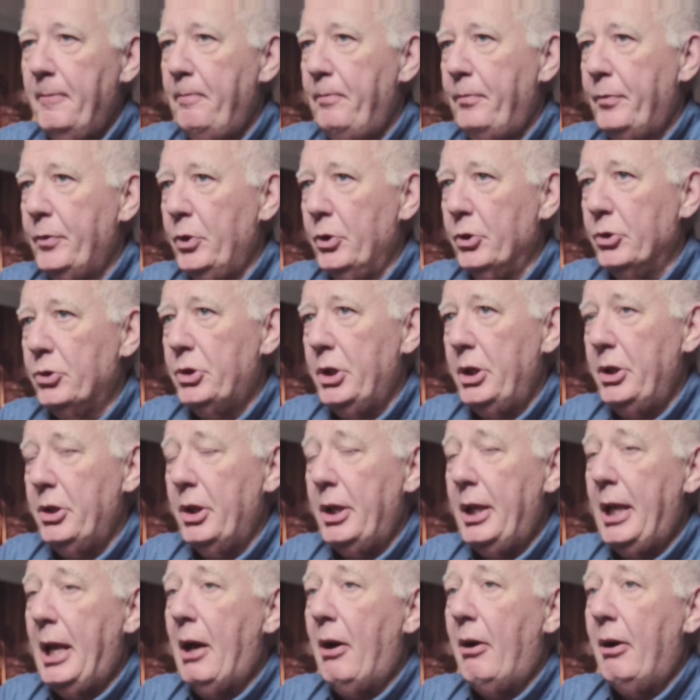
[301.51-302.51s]
you'll see that
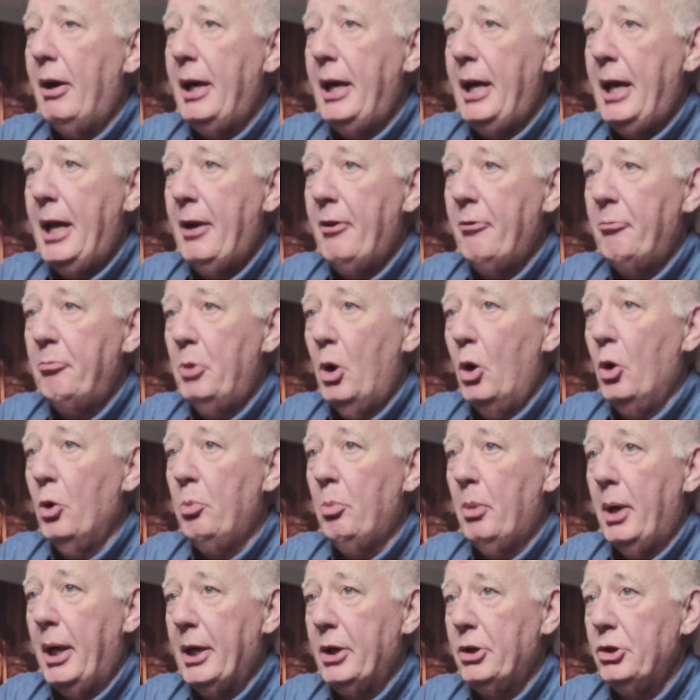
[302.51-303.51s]
now I have both
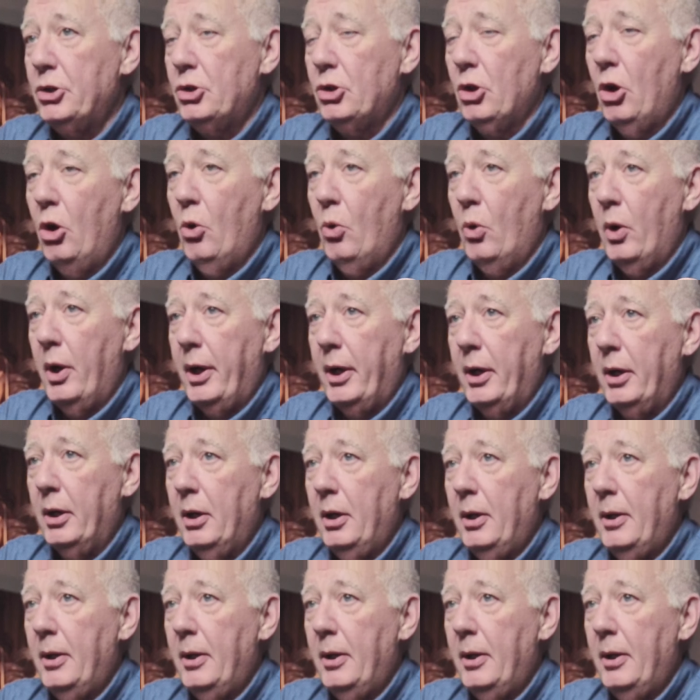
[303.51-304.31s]
mics showing.